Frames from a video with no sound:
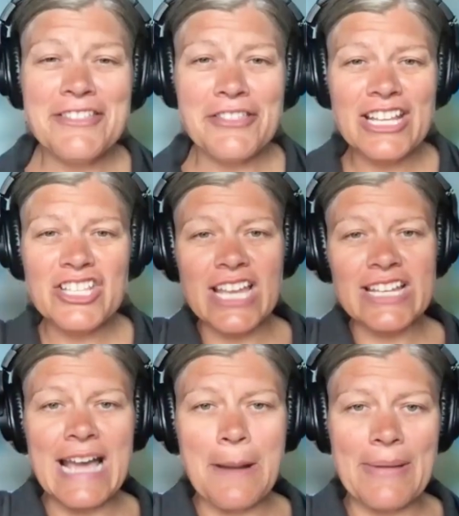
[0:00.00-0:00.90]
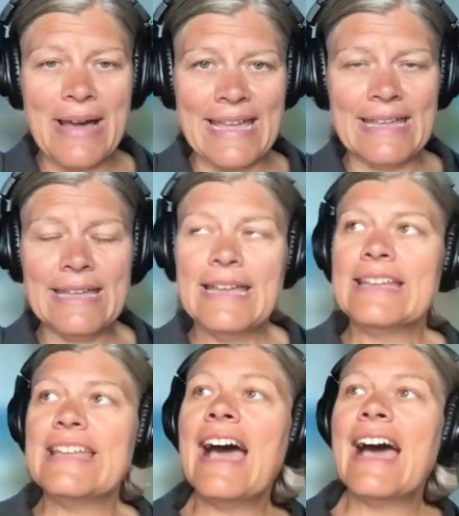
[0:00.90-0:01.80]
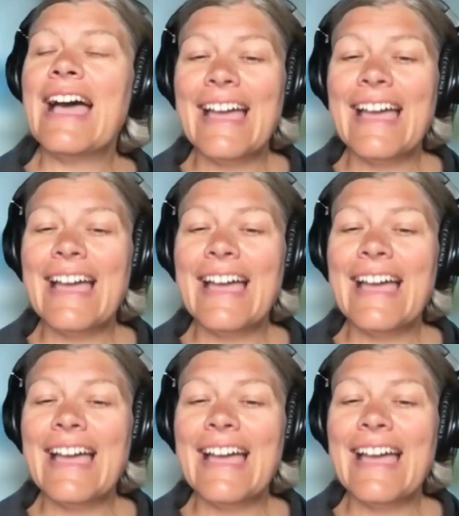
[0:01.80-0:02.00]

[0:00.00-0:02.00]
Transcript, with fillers: they're like checked out. by. Yeah,